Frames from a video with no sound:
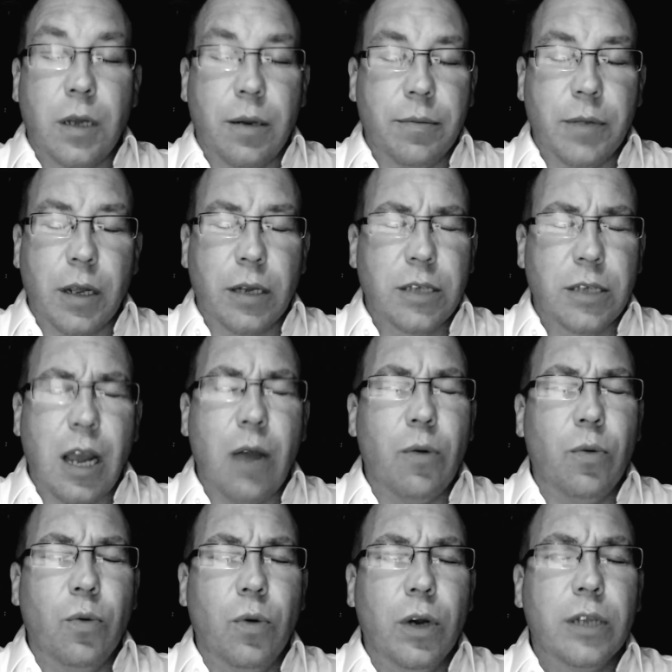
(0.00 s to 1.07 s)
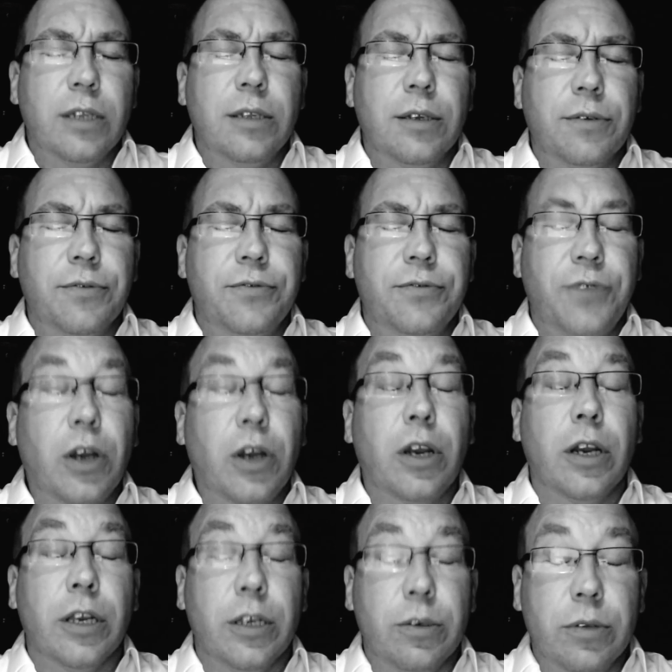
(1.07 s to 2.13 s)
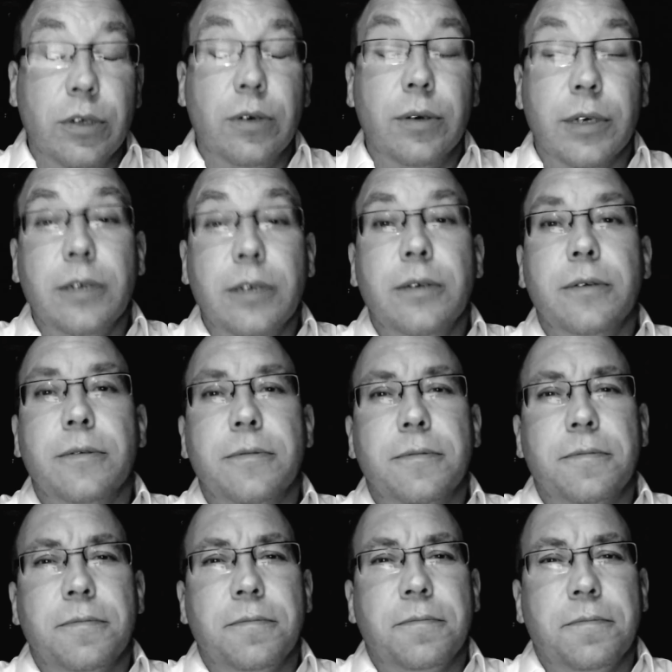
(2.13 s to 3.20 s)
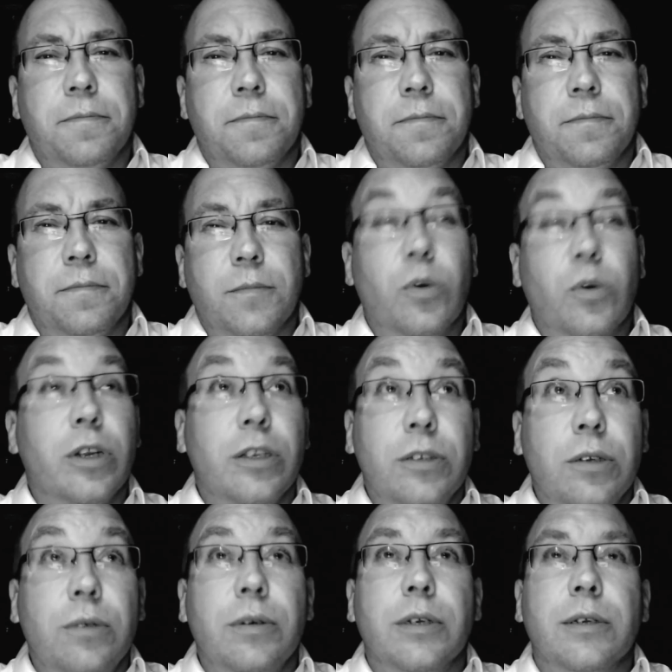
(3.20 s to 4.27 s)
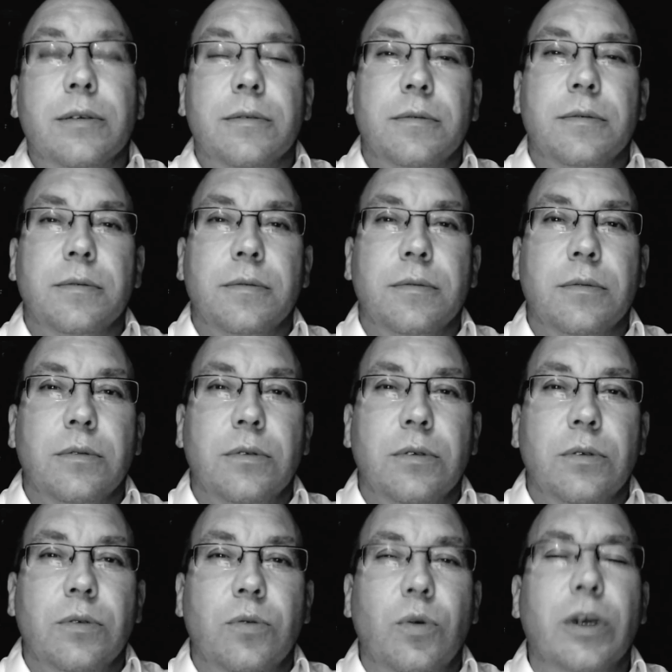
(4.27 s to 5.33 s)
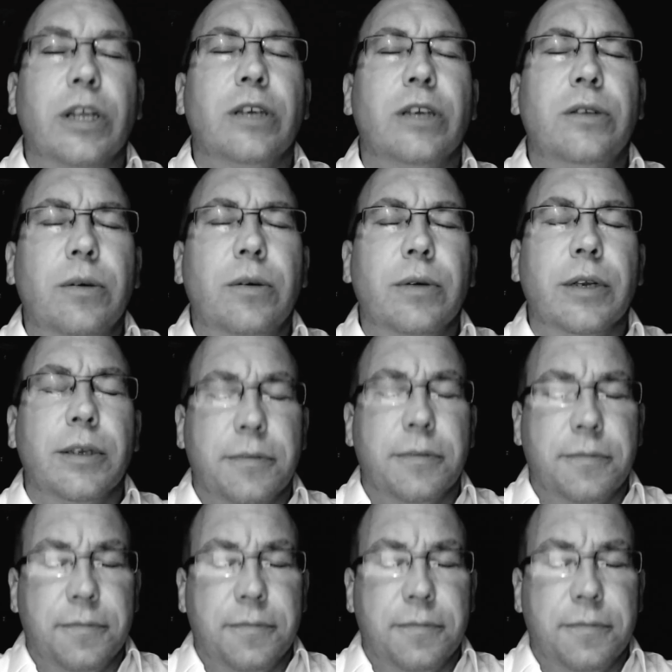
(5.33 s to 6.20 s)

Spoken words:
and I'm like, Scott, what the fuck are you doing? What are you doing? What are you doing?